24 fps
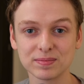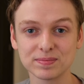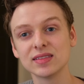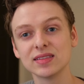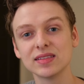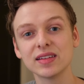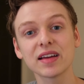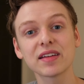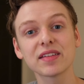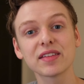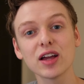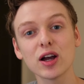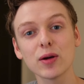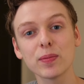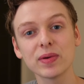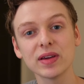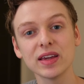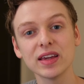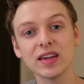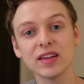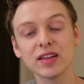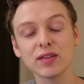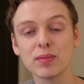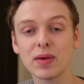Next up
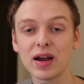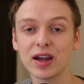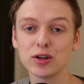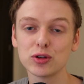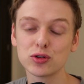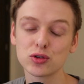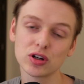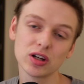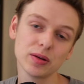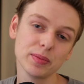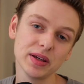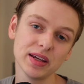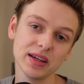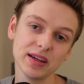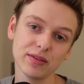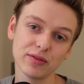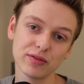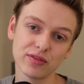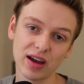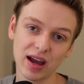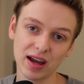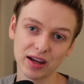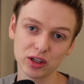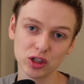is my Dreamy
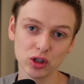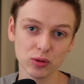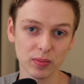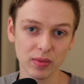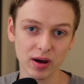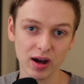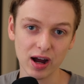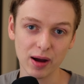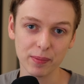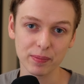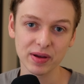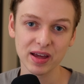Vacuum Mop.